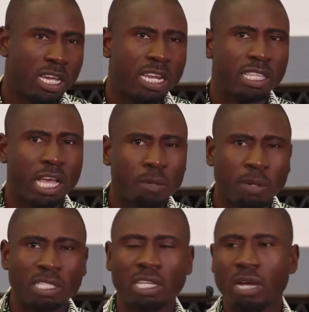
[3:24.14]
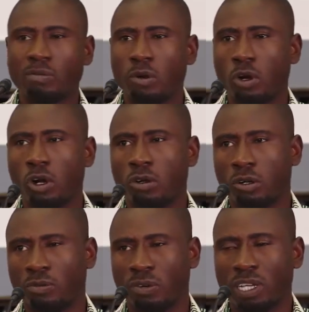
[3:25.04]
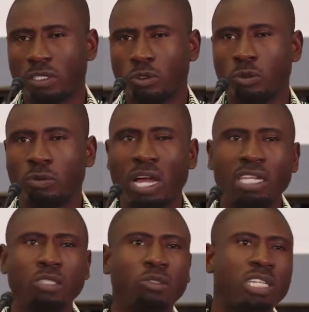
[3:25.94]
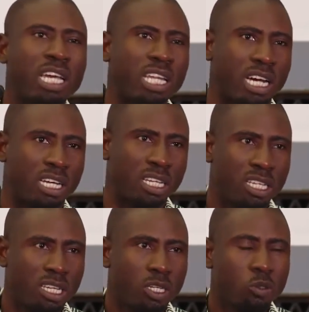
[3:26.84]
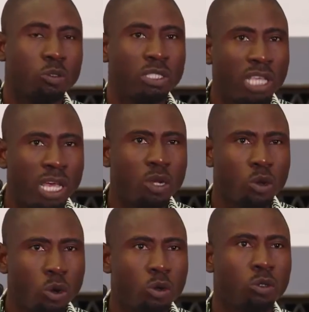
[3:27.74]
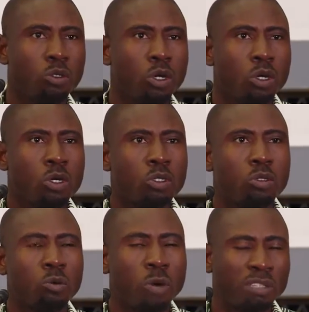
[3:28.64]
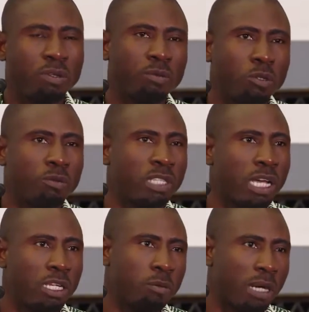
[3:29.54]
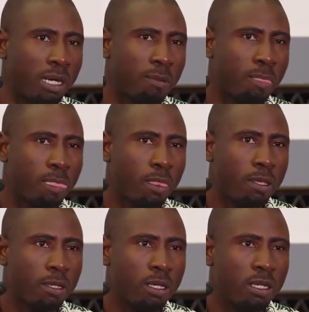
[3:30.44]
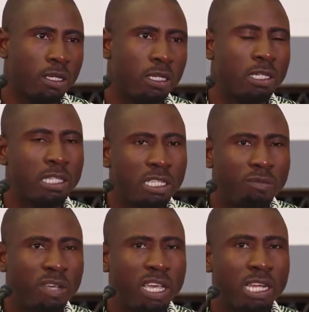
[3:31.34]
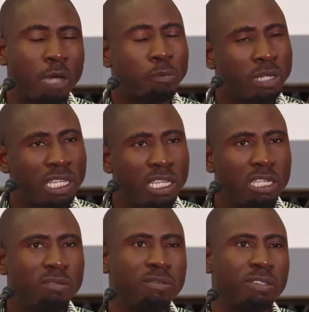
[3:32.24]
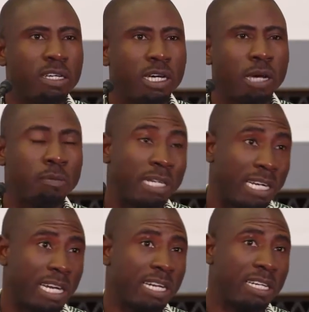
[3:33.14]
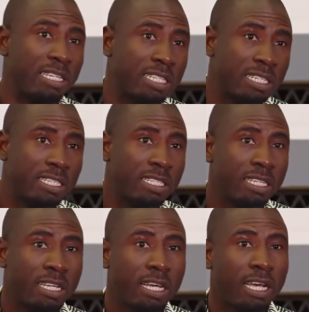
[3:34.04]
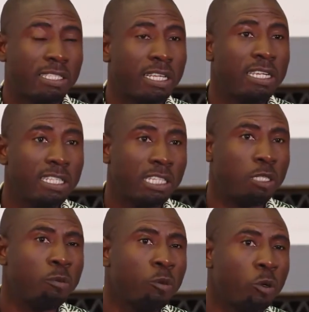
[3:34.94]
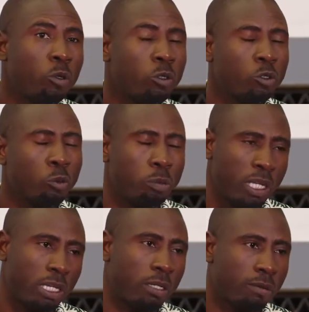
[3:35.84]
The time has come for all of us to rally together to say no to worst forms of child labor. In this vein, I believe America has a leadership role to play.